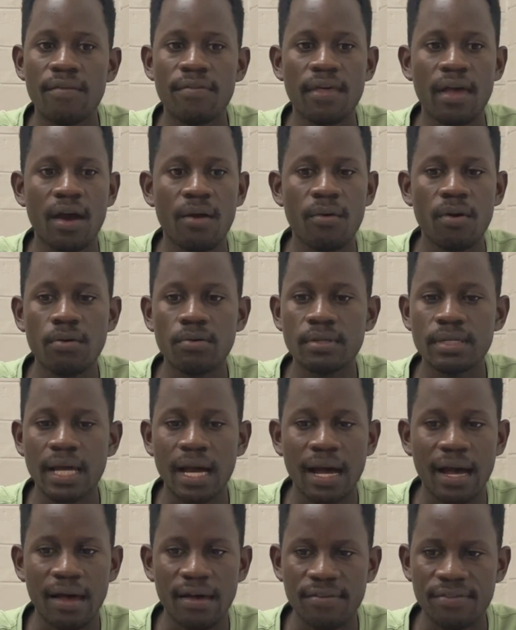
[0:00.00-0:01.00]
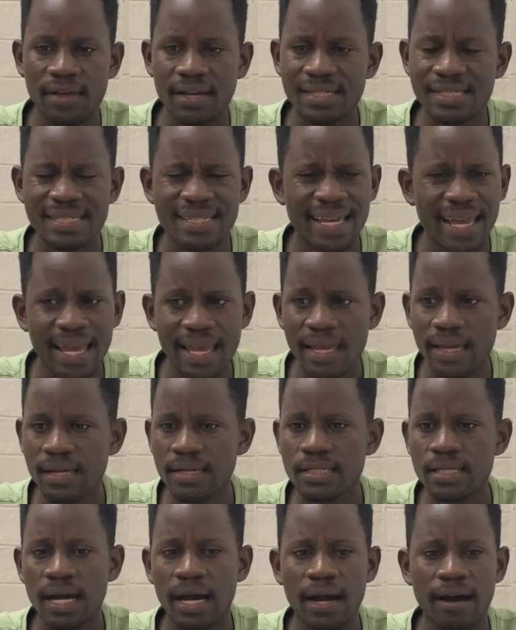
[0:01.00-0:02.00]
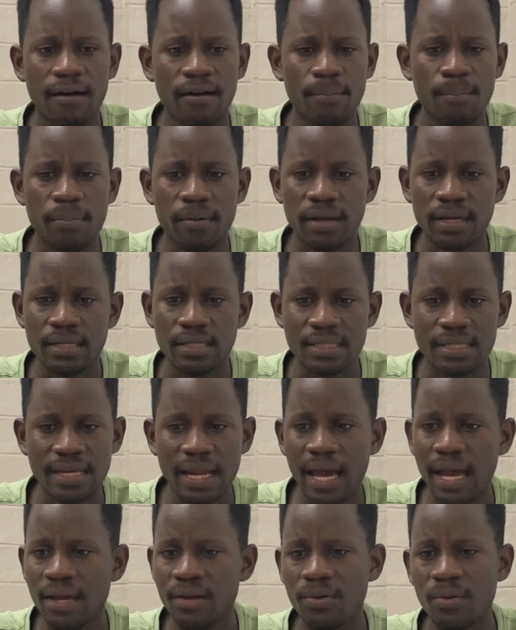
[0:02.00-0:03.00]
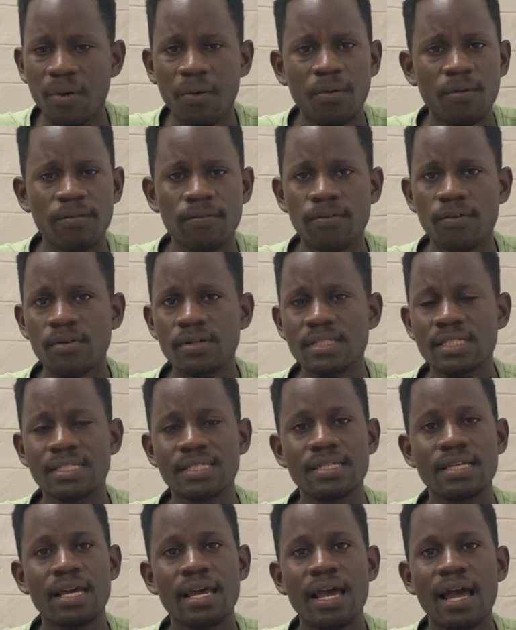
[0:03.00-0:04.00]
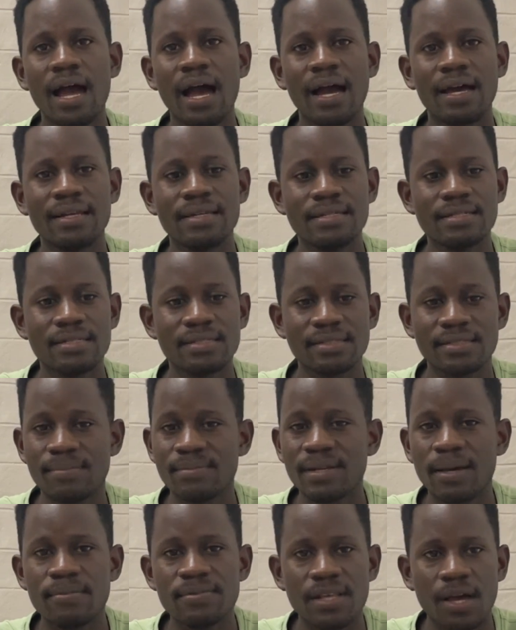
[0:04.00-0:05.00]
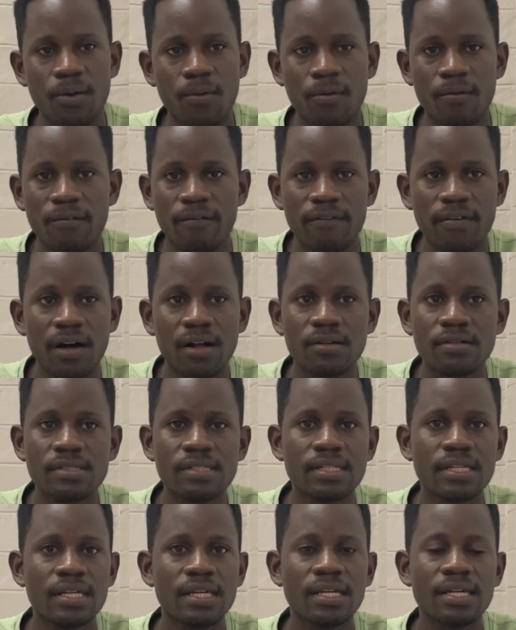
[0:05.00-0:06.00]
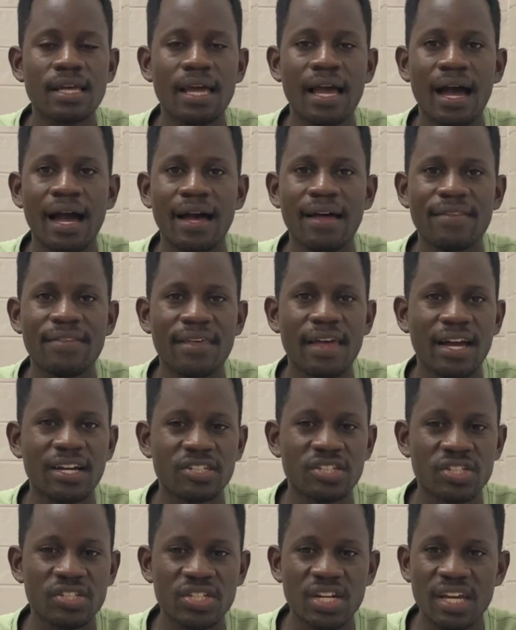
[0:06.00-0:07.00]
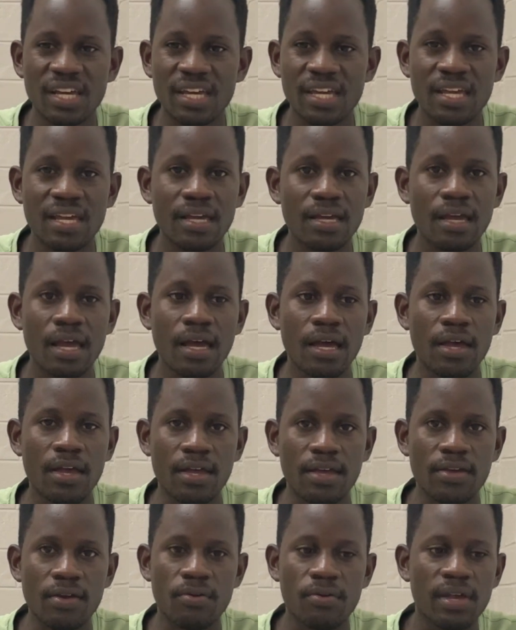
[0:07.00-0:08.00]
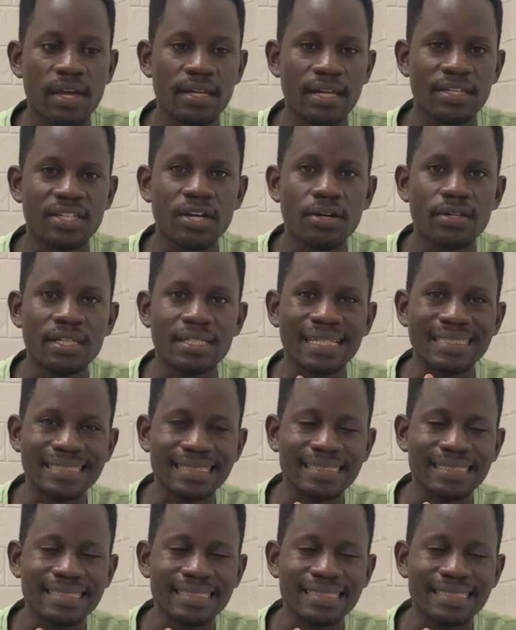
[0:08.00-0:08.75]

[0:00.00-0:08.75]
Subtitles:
They're around 38.9 or 40, and sometimes they're convulsing. They are shaking. You get a child is